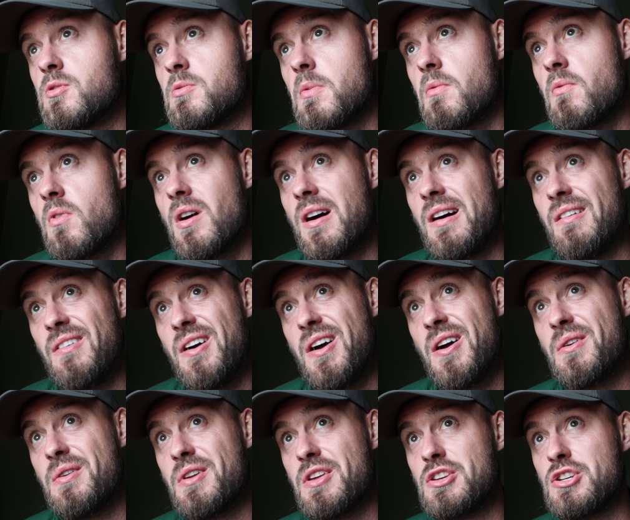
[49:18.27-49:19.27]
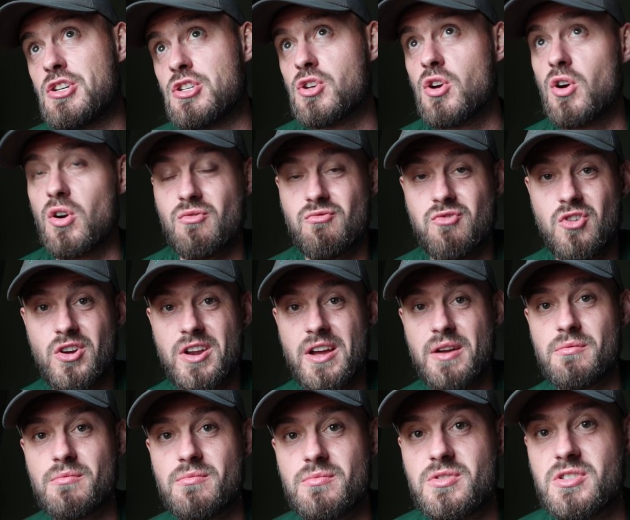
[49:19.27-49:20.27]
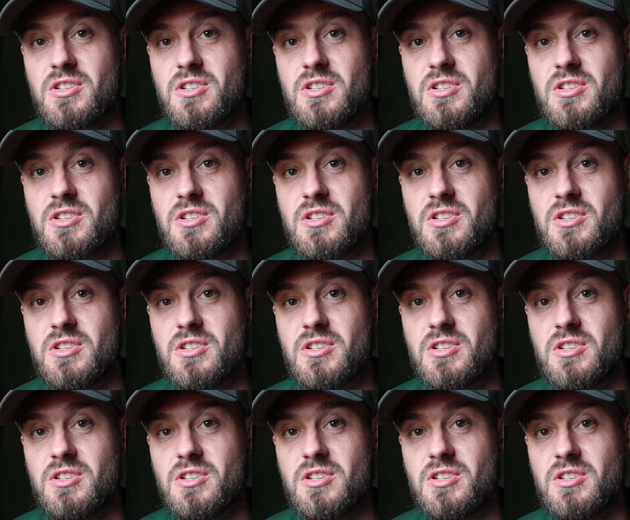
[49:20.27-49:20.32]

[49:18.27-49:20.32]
to my right have only just got a rod out,